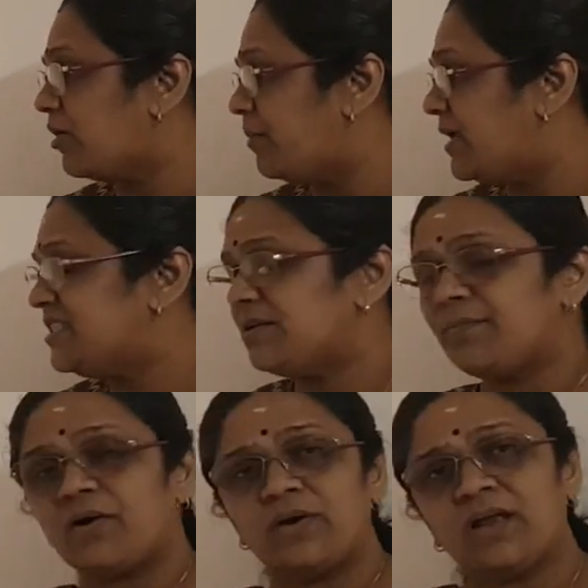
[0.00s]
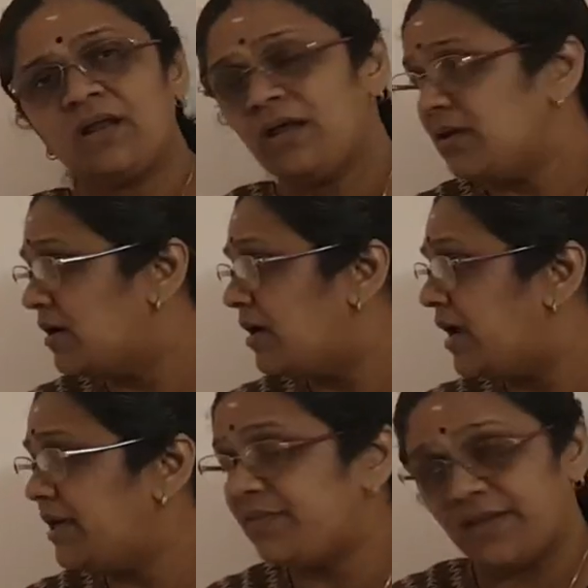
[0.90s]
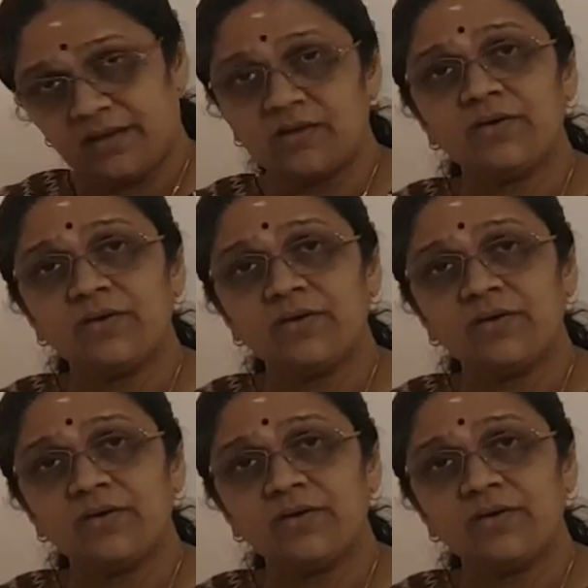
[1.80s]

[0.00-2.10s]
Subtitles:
or bleaching powder, anything.